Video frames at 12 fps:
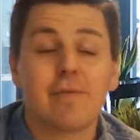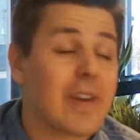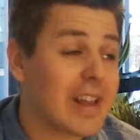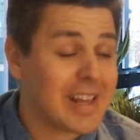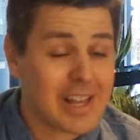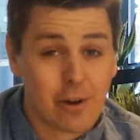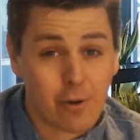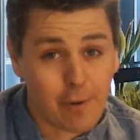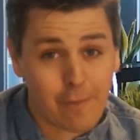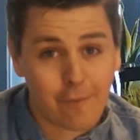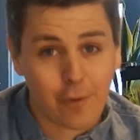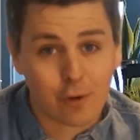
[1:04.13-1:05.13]
of hear
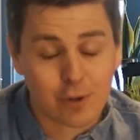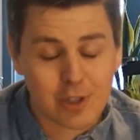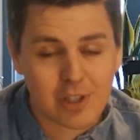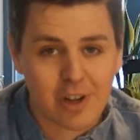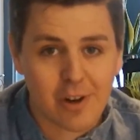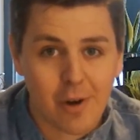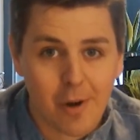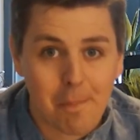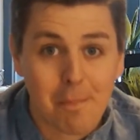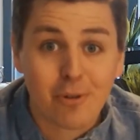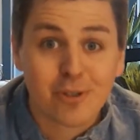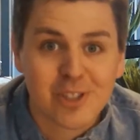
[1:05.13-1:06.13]
a first
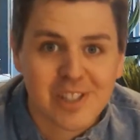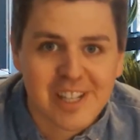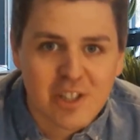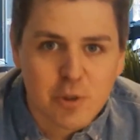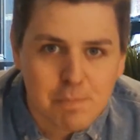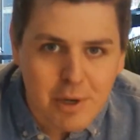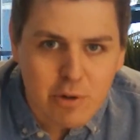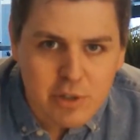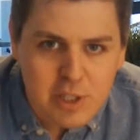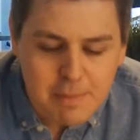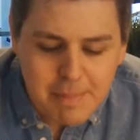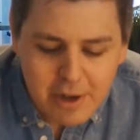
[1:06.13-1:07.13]
person
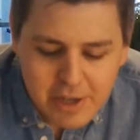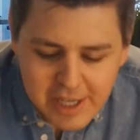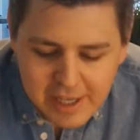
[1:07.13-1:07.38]
experience about